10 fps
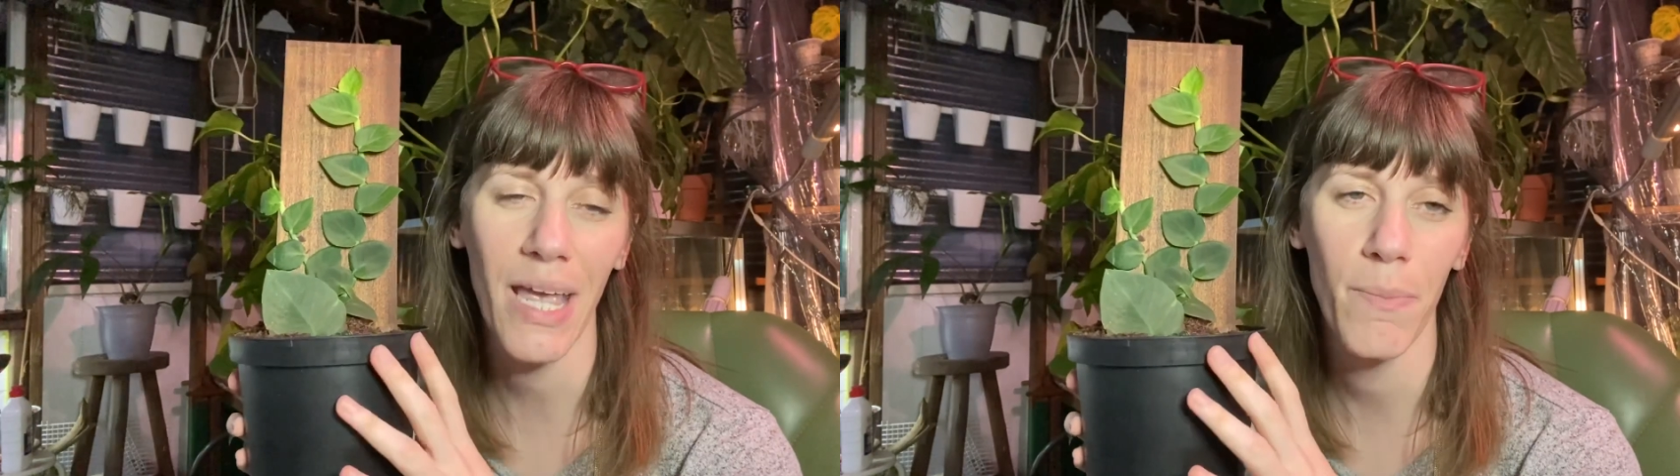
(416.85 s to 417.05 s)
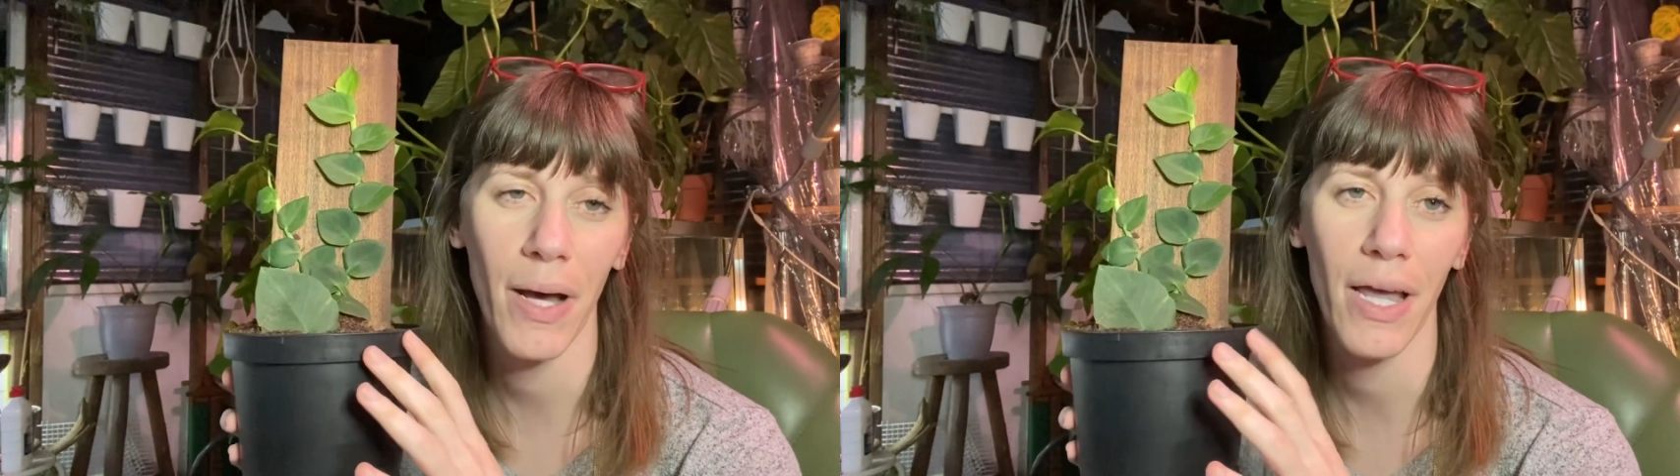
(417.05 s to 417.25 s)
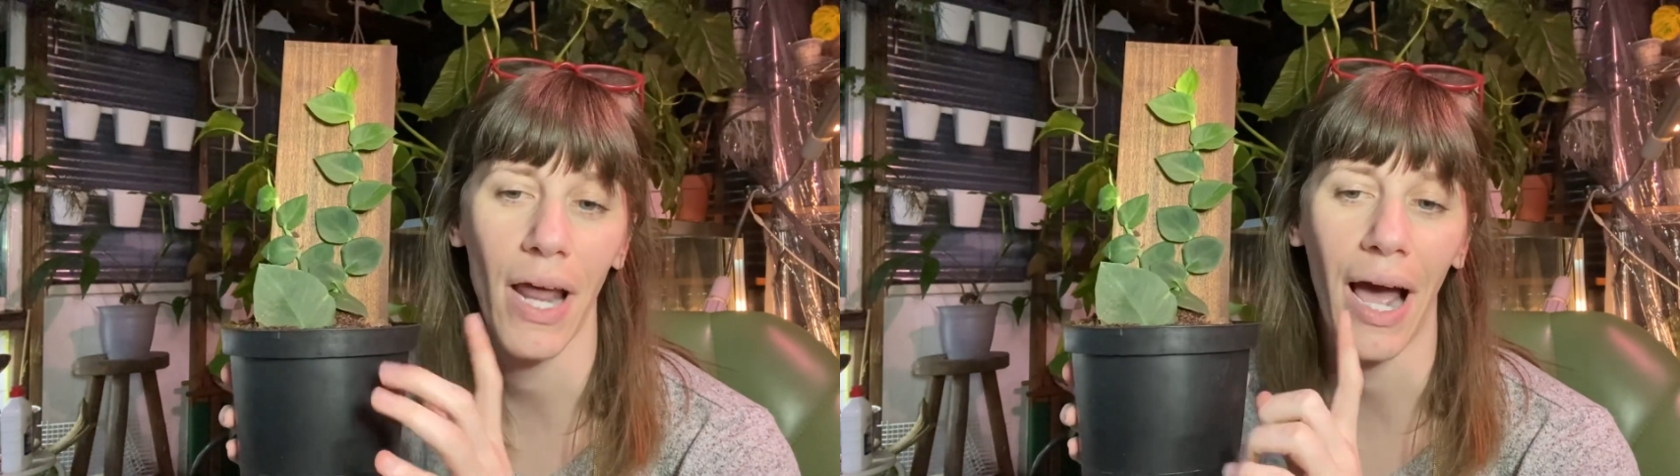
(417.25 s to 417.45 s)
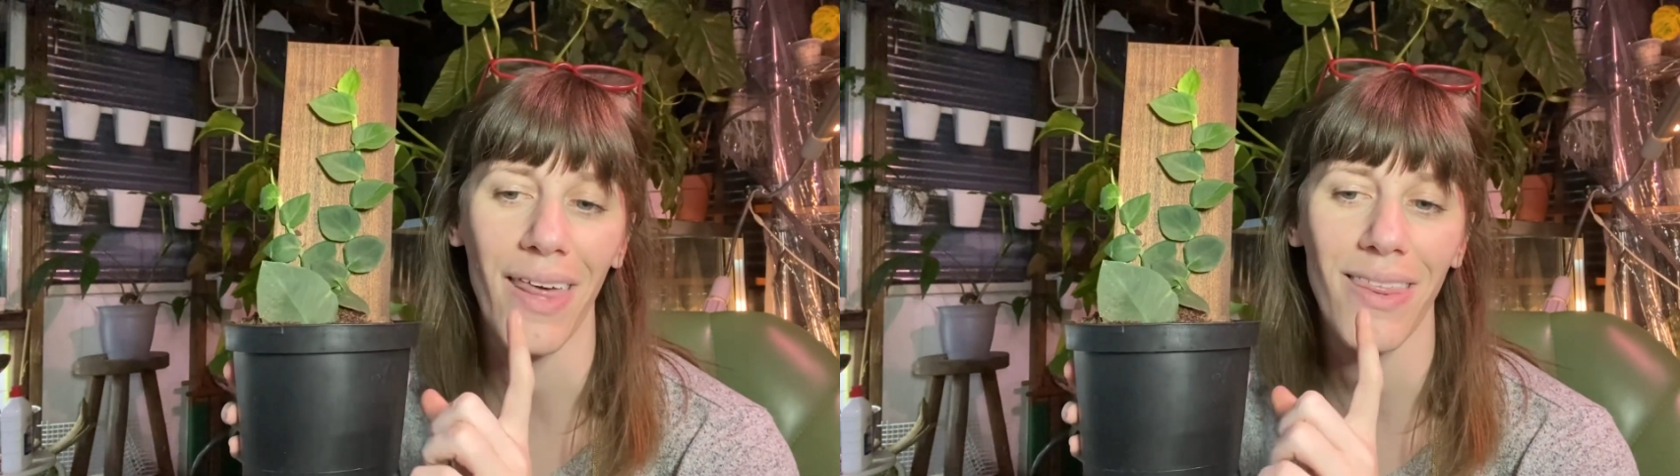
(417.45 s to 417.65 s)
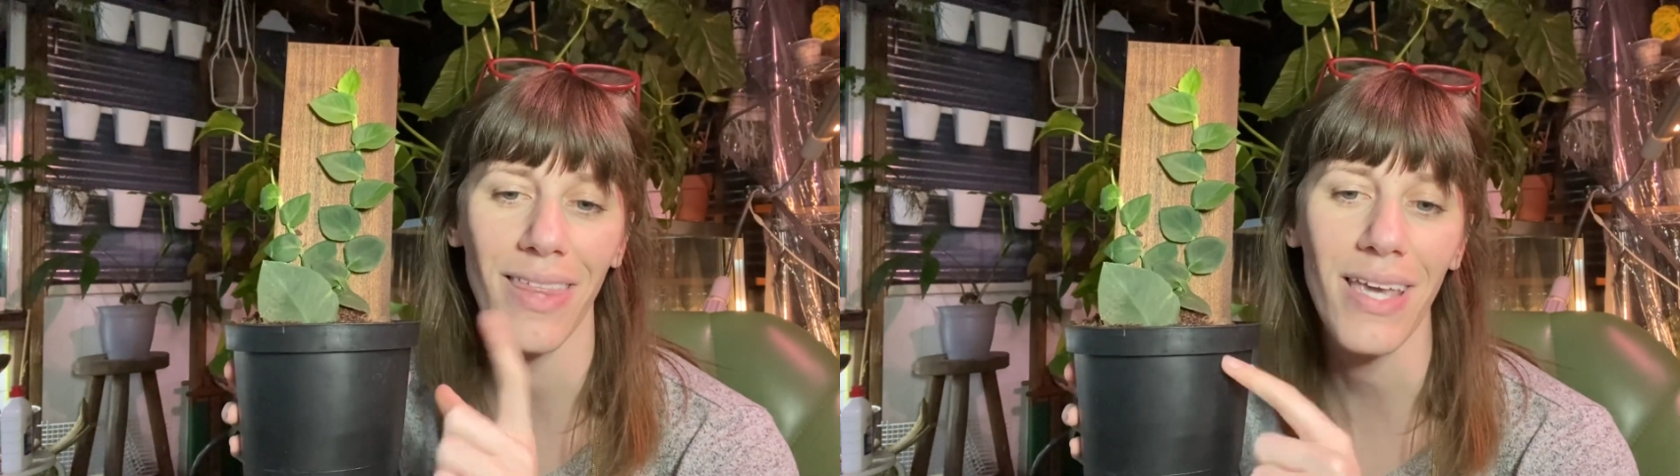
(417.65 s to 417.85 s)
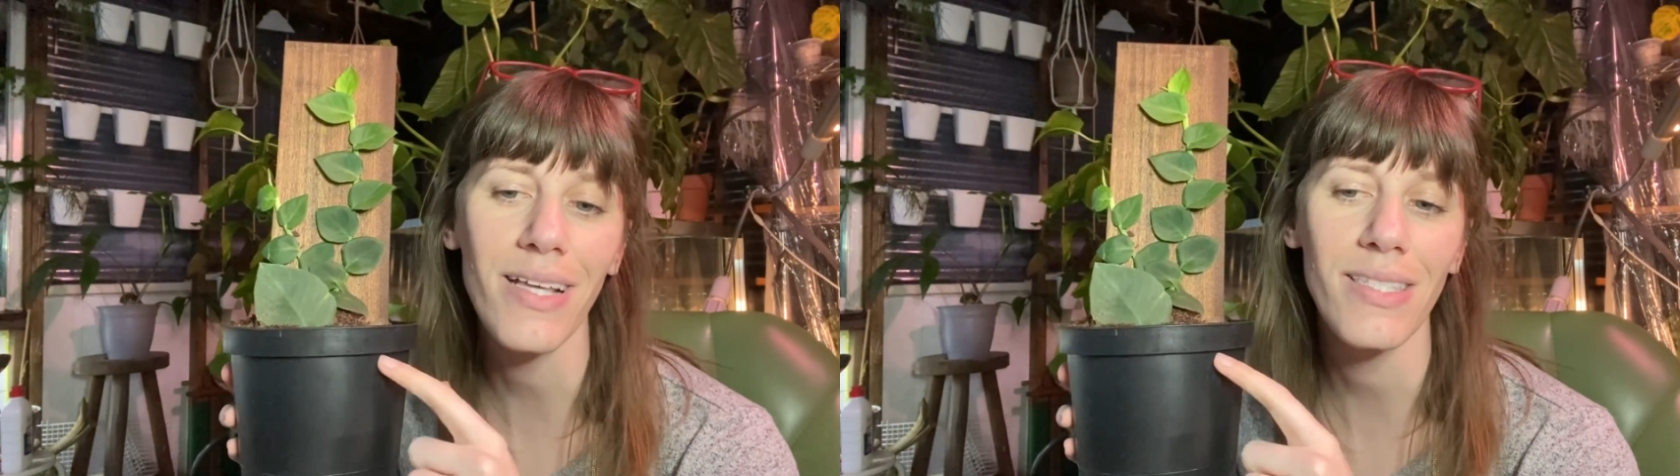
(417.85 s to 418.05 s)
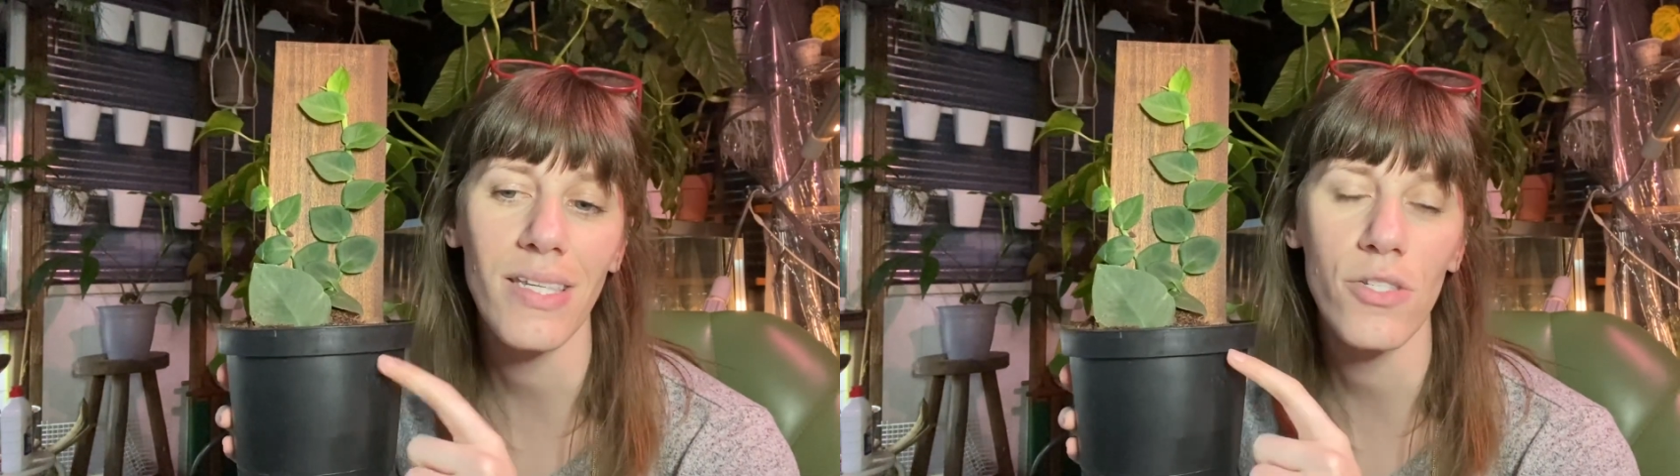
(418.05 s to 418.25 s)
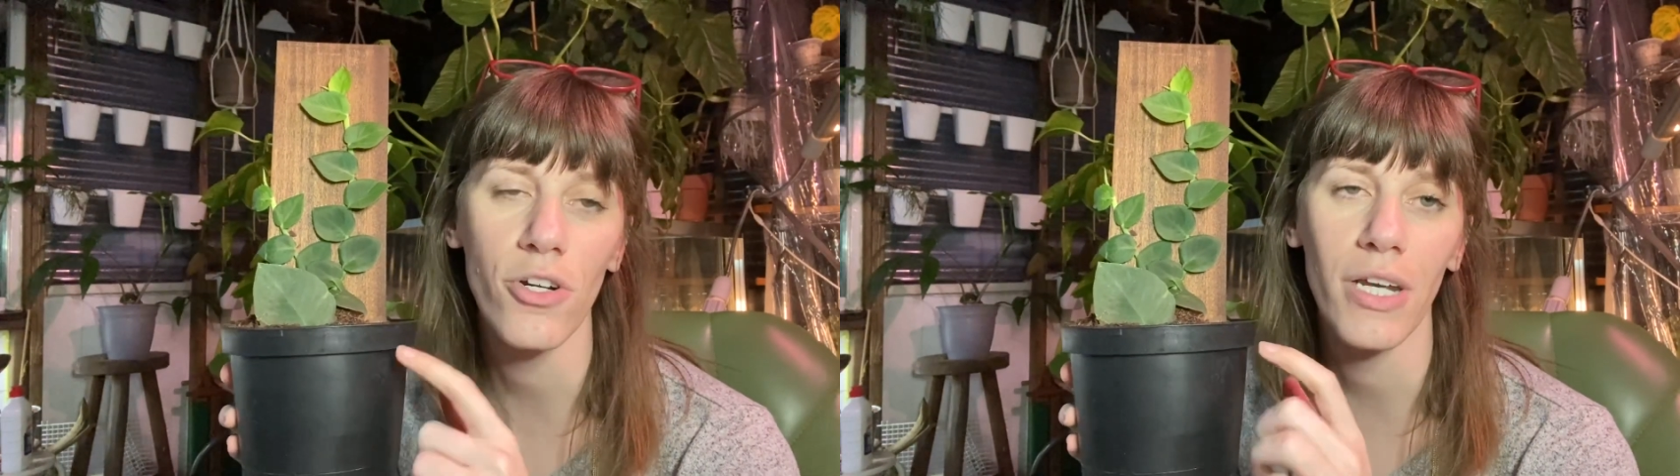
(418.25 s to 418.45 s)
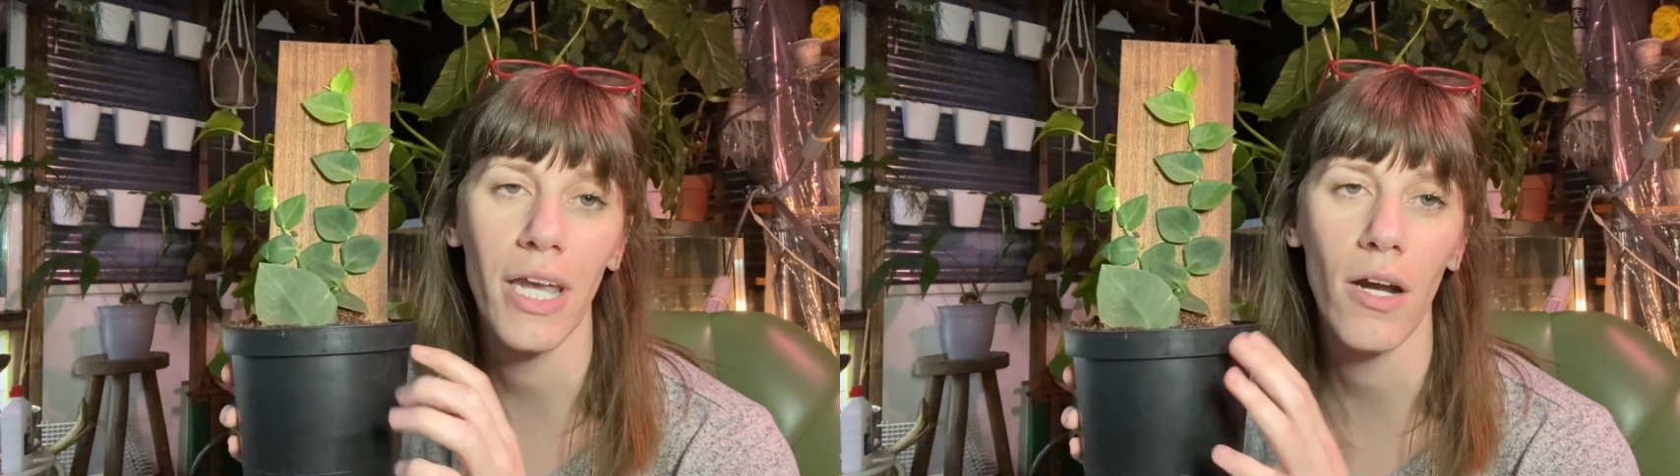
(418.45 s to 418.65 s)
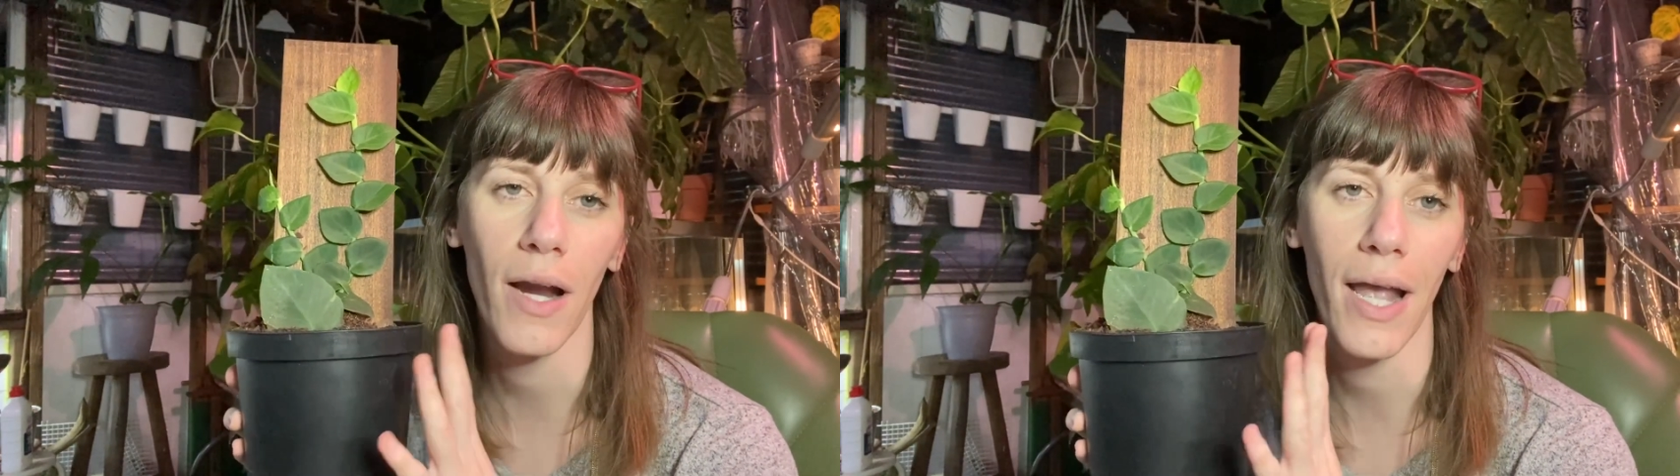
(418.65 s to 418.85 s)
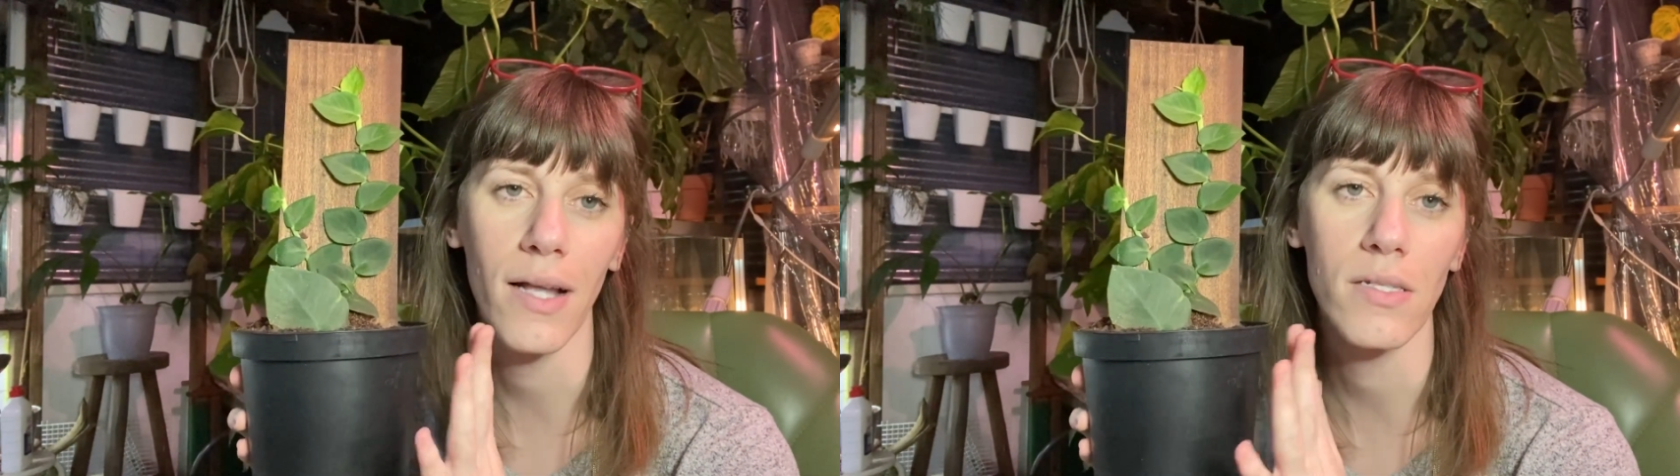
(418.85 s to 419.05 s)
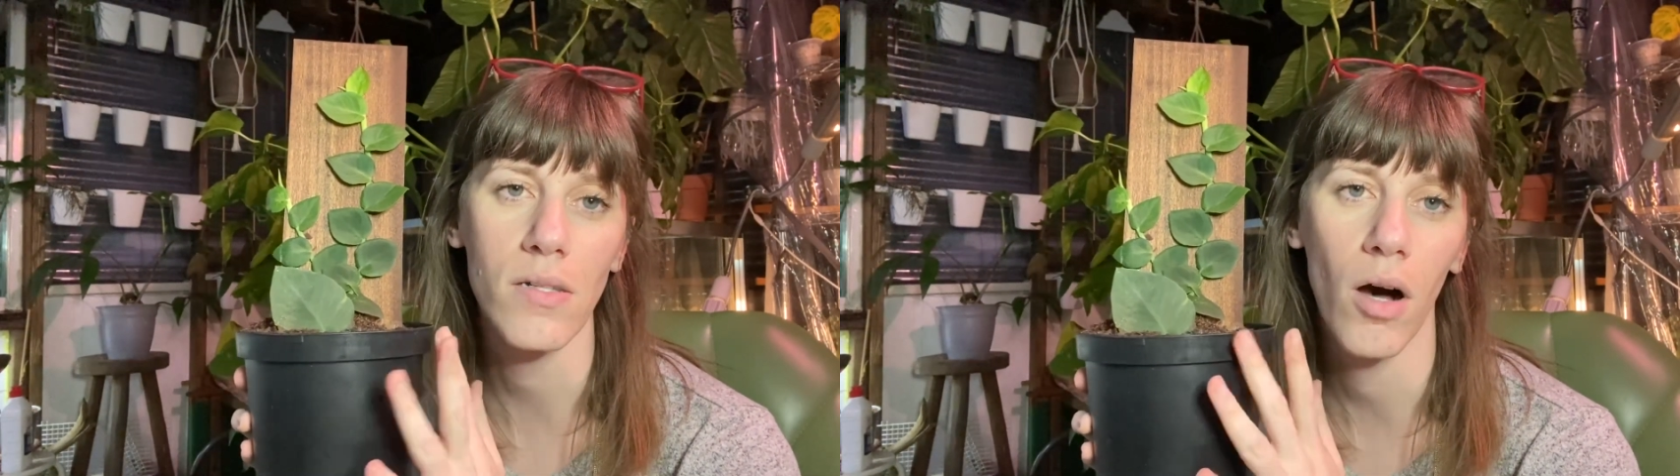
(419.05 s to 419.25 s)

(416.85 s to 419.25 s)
but I think it's easier to get your hands